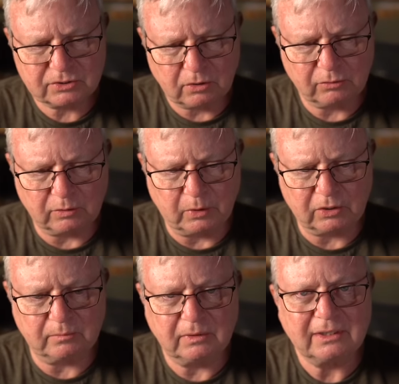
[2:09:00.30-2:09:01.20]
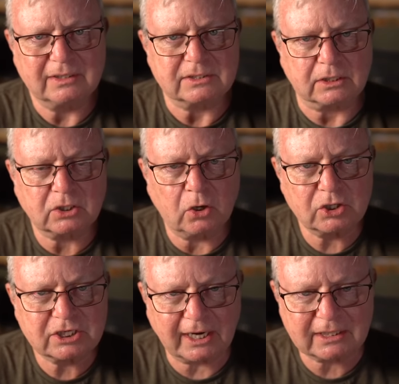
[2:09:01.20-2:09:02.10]
scroll to the bottom. There's a
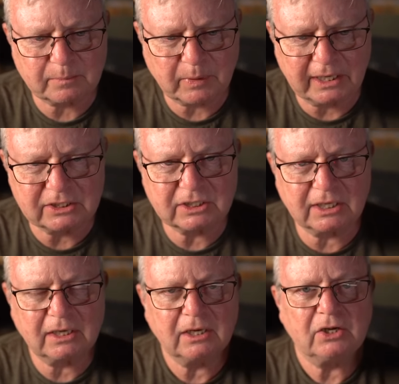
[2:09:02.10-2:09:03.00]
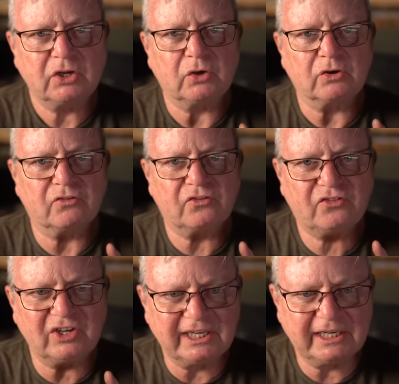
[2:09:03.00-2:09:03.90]
contact page there. You can
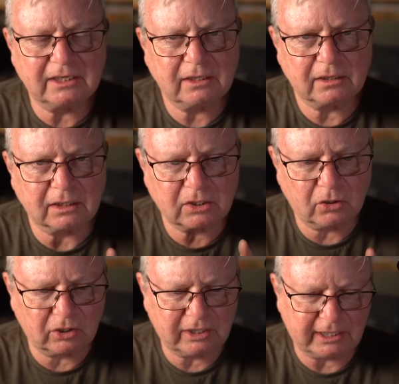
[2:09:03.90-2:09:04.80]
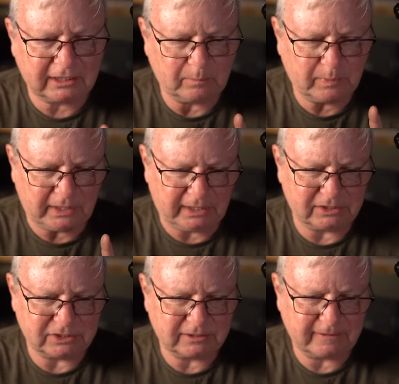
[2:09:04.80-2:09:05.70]
fill in the contact
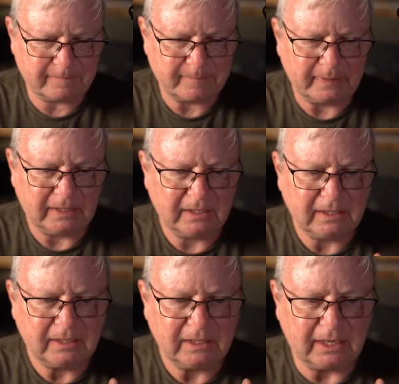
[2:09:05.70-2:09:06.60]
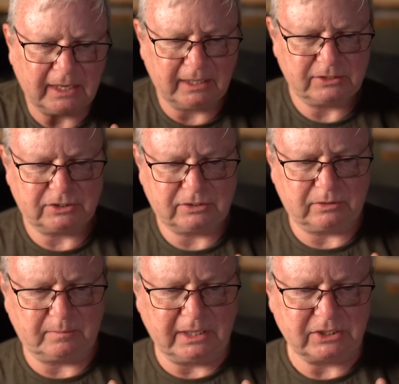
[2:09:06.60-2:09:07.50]
page. I
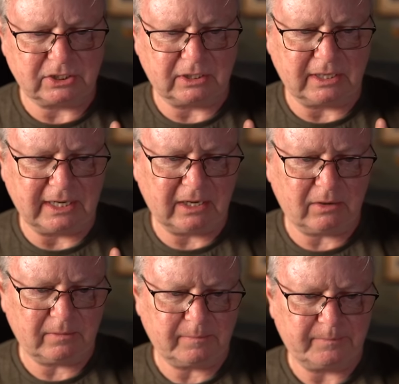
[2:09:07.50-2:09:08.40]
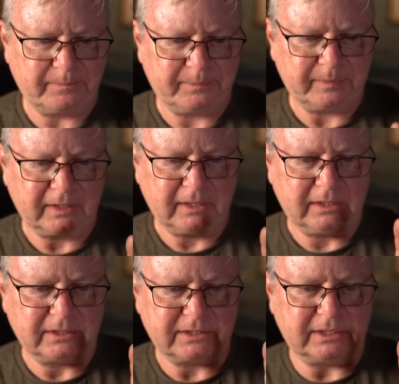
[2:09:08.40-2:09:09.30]
should mention now,
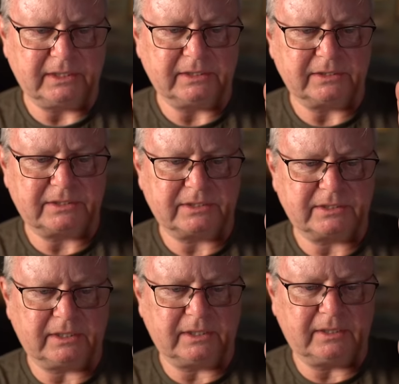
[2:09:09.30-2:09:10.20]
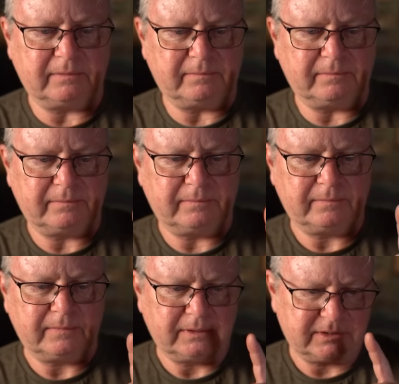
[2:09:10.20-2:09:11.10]
since um,
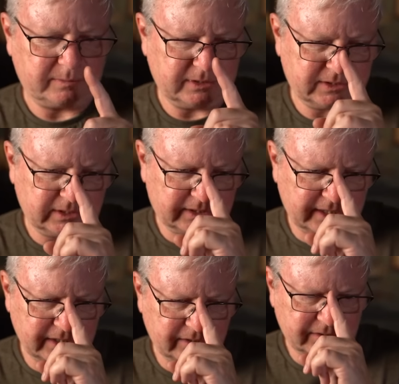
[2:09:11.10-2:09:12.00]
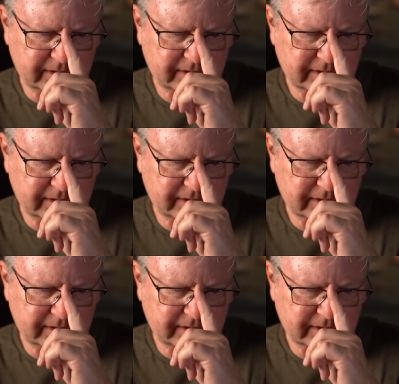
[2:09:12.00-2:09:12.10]
somebody said Kenya is